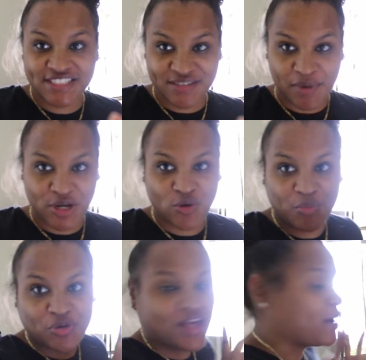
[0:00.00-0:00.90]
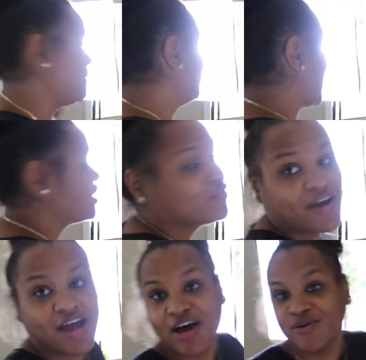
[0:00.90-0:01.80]
isn't my normal like
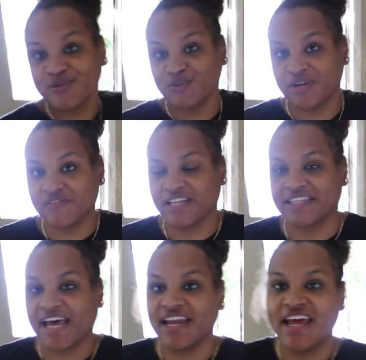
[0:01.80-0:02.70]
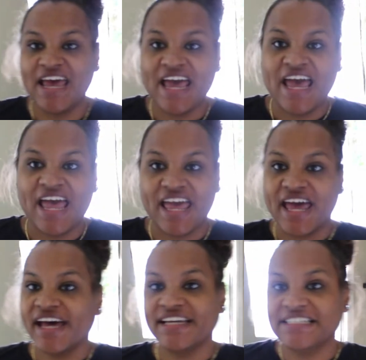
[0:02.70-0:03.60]
background or whatever like that,
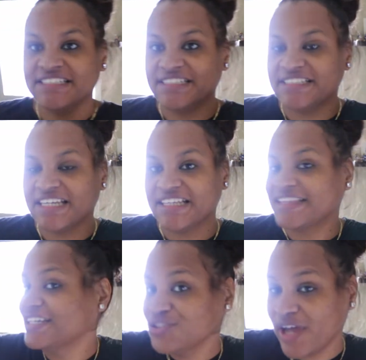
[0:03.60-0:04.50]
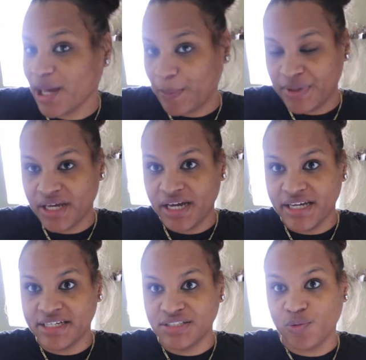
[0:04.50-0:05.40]
and that's okay
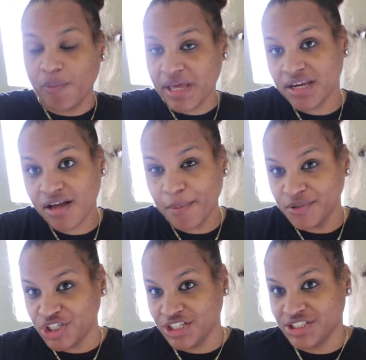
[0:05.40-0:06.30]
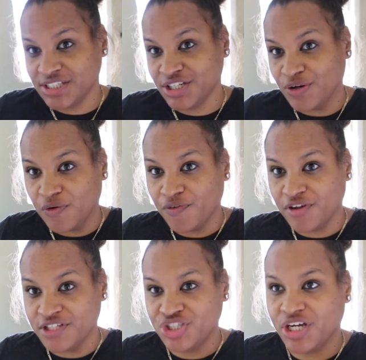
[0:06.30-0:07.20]
because we're making a couple changes here over
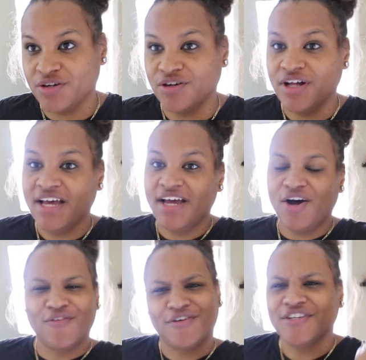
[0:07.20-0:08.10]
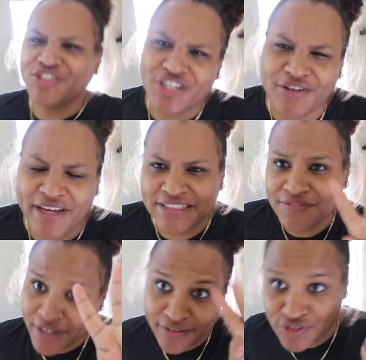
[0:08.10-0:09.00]
on this channel as
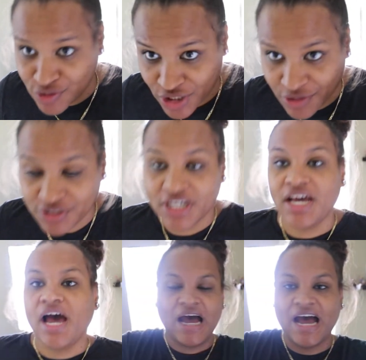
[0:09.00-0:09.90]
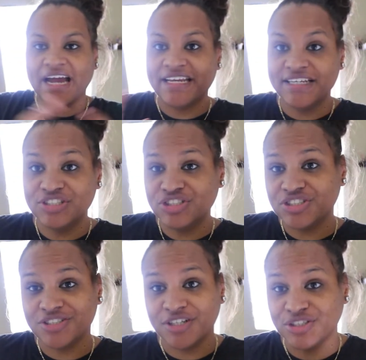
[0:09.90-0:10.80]
if I have two channels. I need to
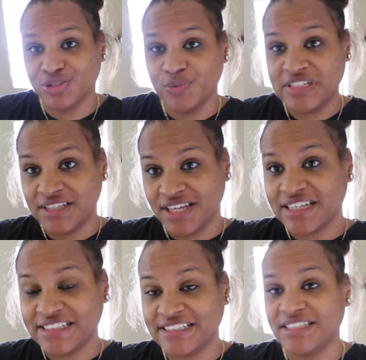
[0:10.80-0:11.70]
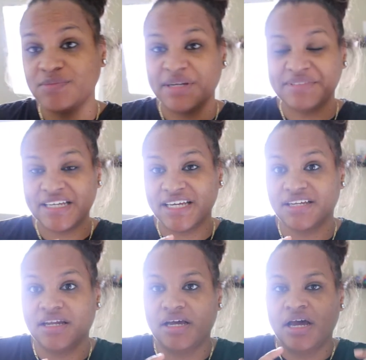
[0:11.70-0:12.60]
just start doing things, and sometimes I
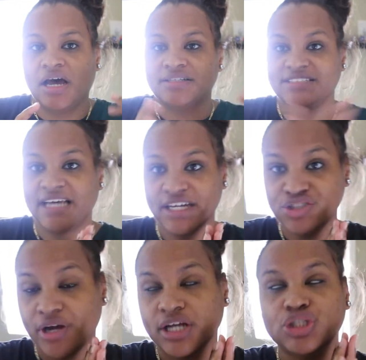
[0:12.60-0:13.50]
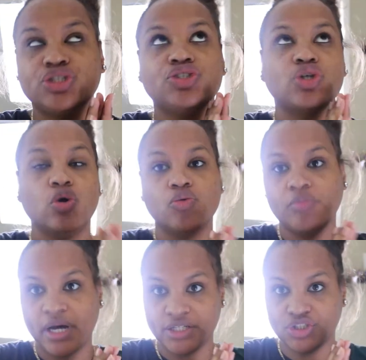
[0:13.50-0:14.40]
get sidetracked so
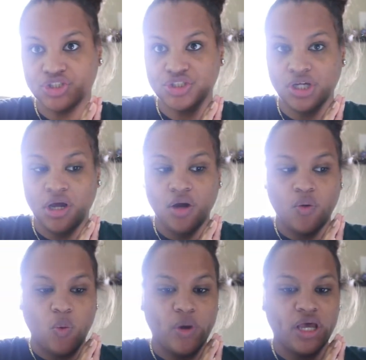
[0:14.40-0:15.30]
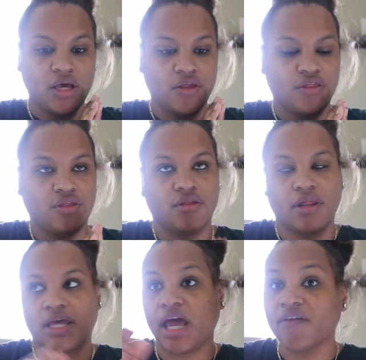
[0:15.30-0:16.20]
much with
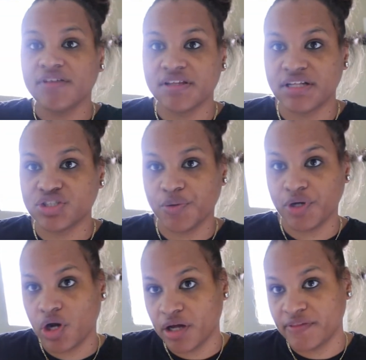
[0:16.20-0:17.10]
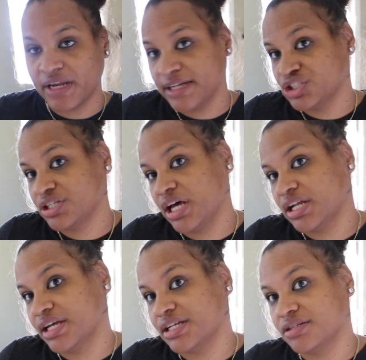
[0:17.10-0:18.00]
like everything that's going on that I just
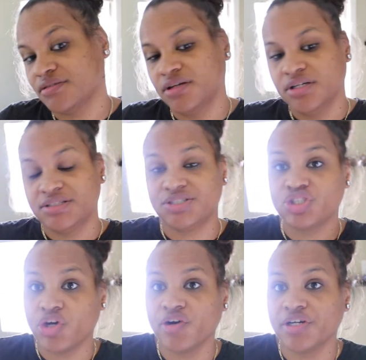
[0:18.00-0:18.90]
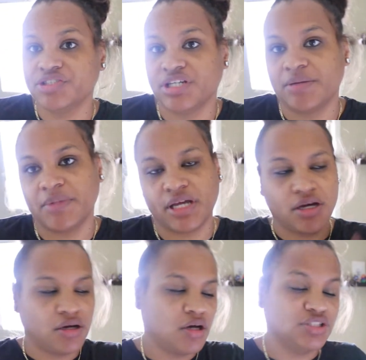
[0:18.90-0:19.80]
kind of get discouraged, and I'm like,
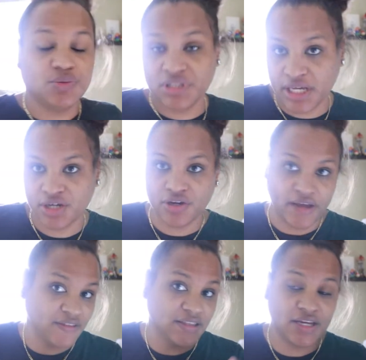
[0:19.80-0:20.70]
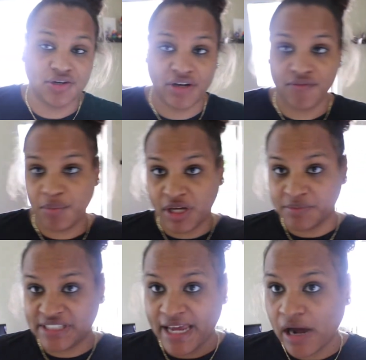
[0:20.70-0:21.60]
I'll do it later, and then later never
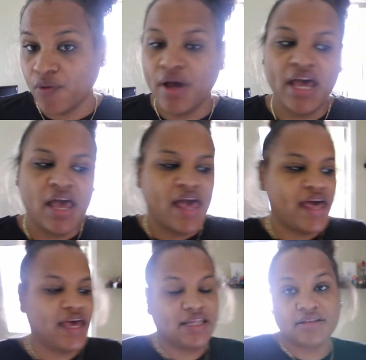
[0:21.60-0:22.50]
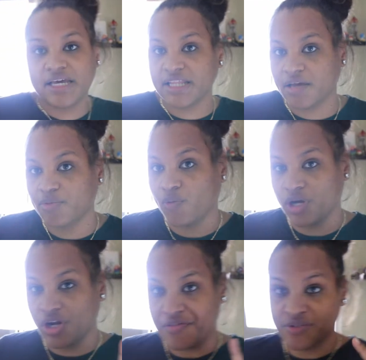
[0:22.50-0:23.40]
becomes now. And lately I've been
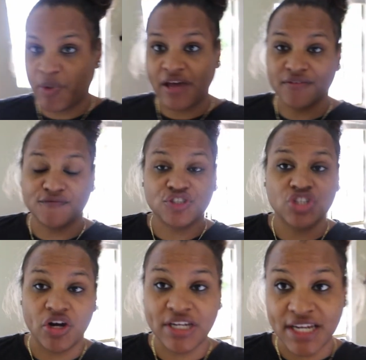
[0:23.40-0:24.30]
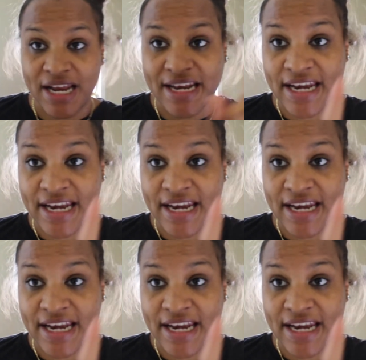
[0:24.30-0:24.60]
working on this path of starting it